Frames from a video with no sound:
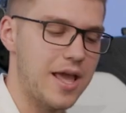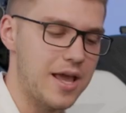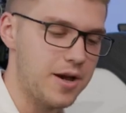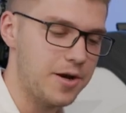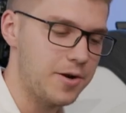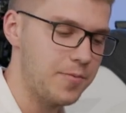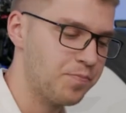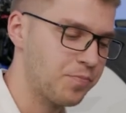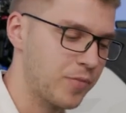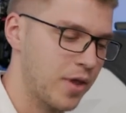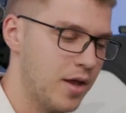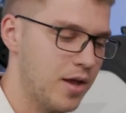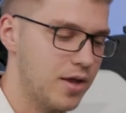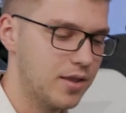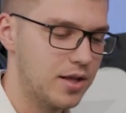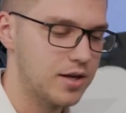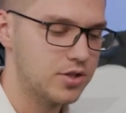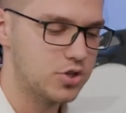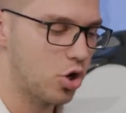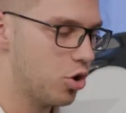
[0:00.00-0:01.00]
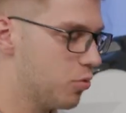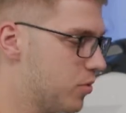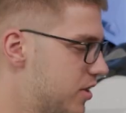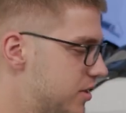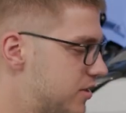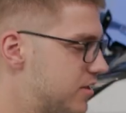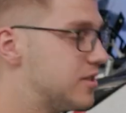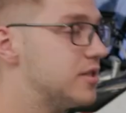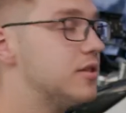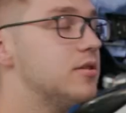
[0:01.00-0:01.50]
layer, then it's
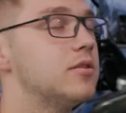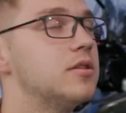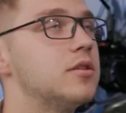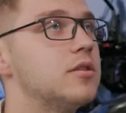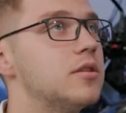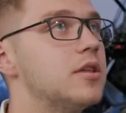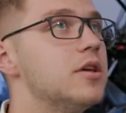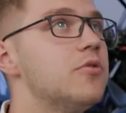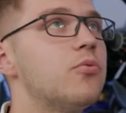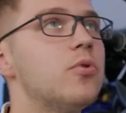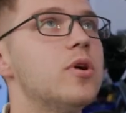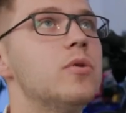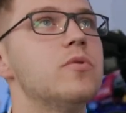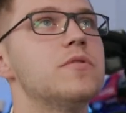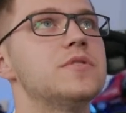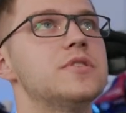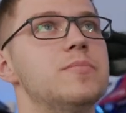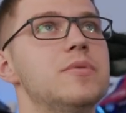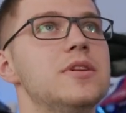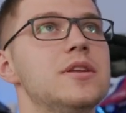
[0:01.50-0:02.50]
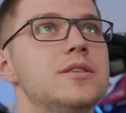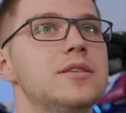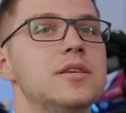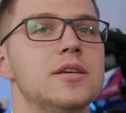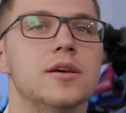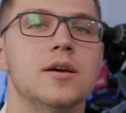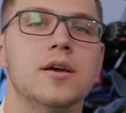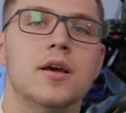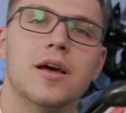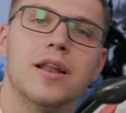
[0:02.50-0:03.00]
always different with
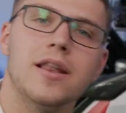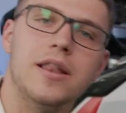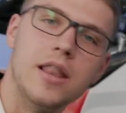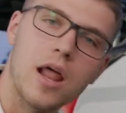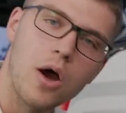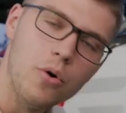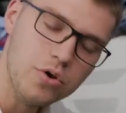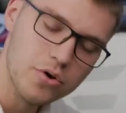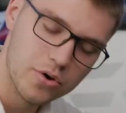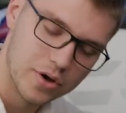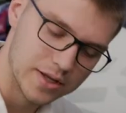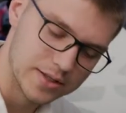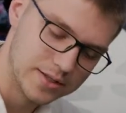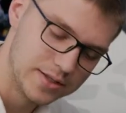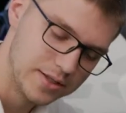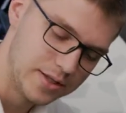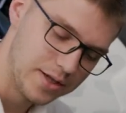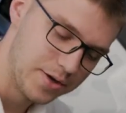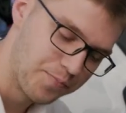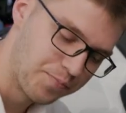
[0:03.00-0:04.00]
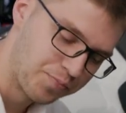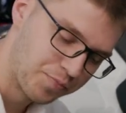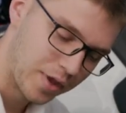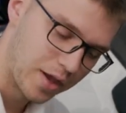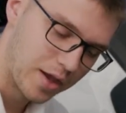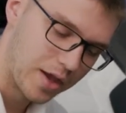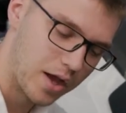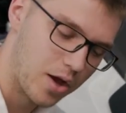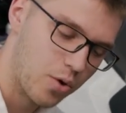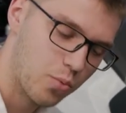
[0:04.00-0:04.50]
stability. Now you can see
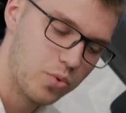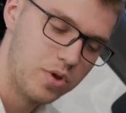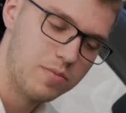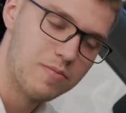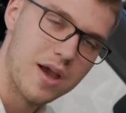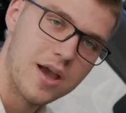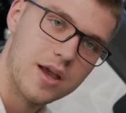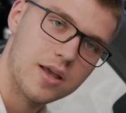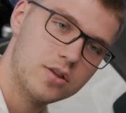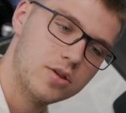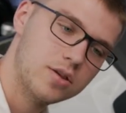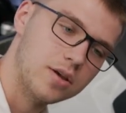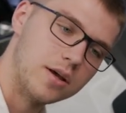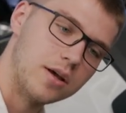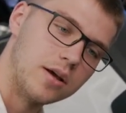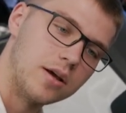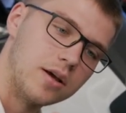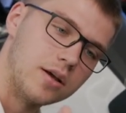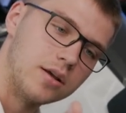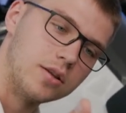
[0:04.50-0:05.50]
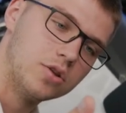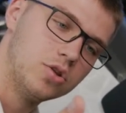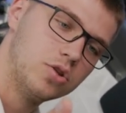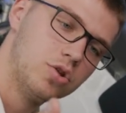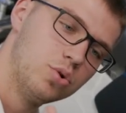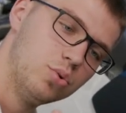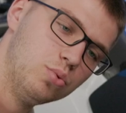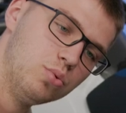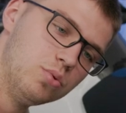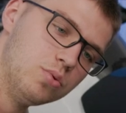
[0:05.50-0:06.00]
we made
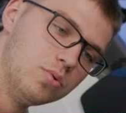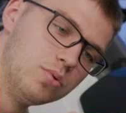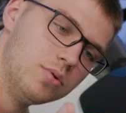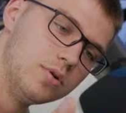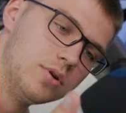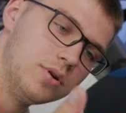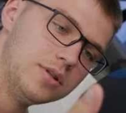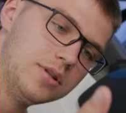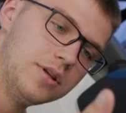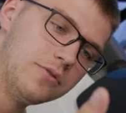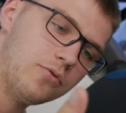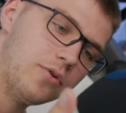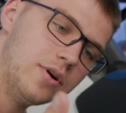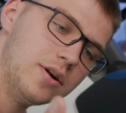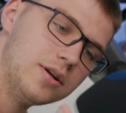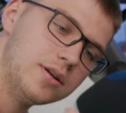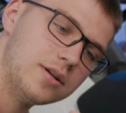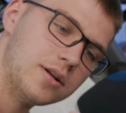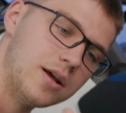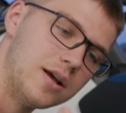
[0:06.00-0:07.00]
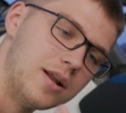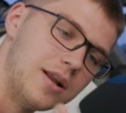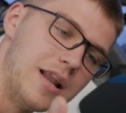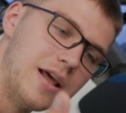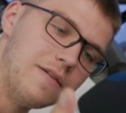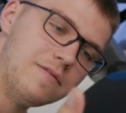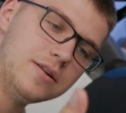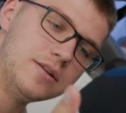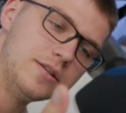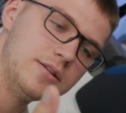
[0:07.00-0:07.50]
two different
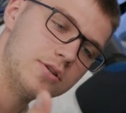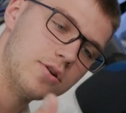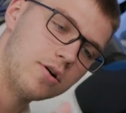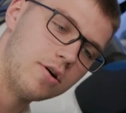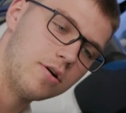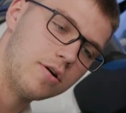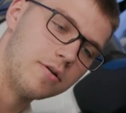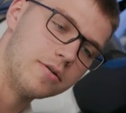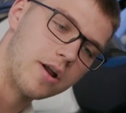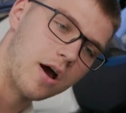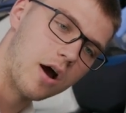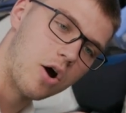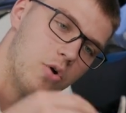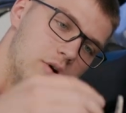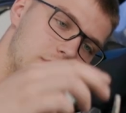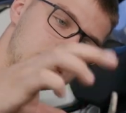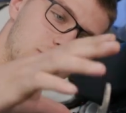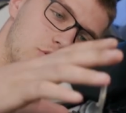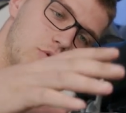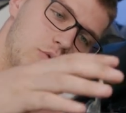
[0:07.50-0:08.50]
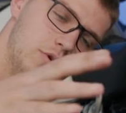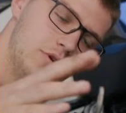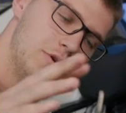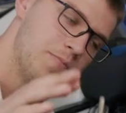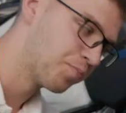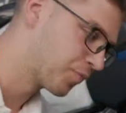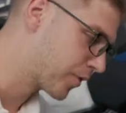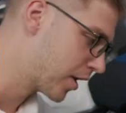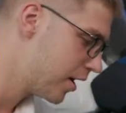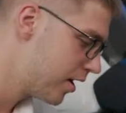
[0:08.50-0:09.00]
levels on how it's screwed.
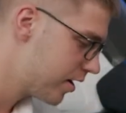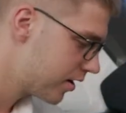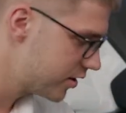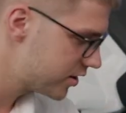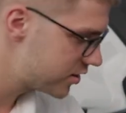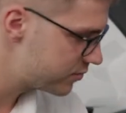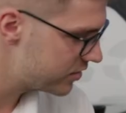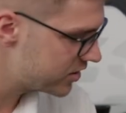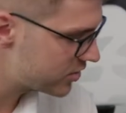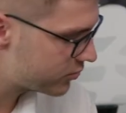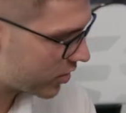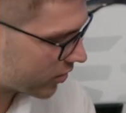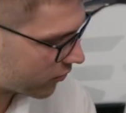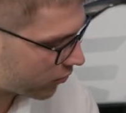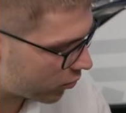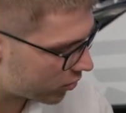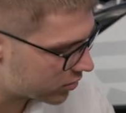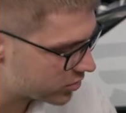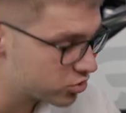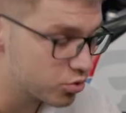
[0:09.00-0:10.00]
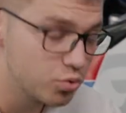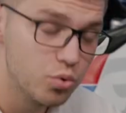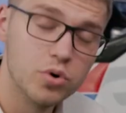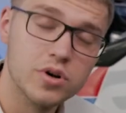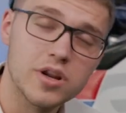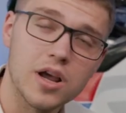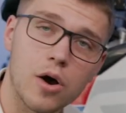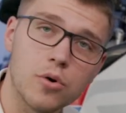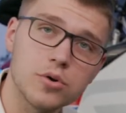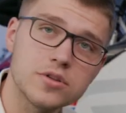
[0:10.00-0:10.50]
This means we have one screw on
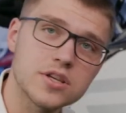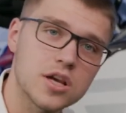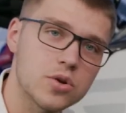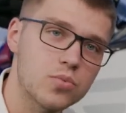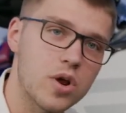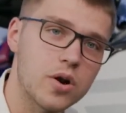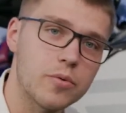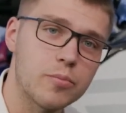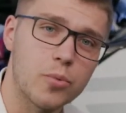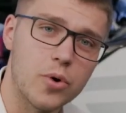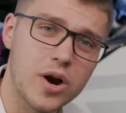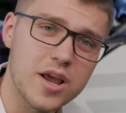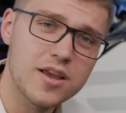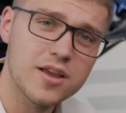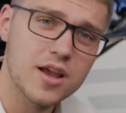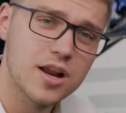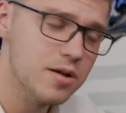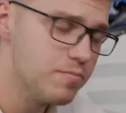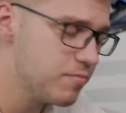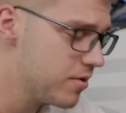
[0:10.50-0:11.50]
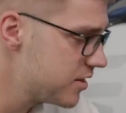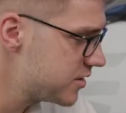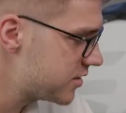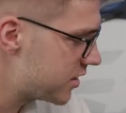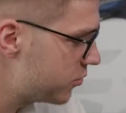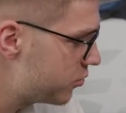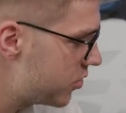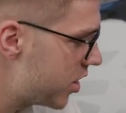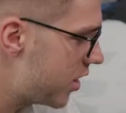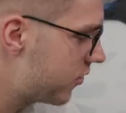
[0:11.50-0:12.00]
the outside where the brake caliper is,
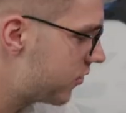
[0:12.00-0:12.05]
and we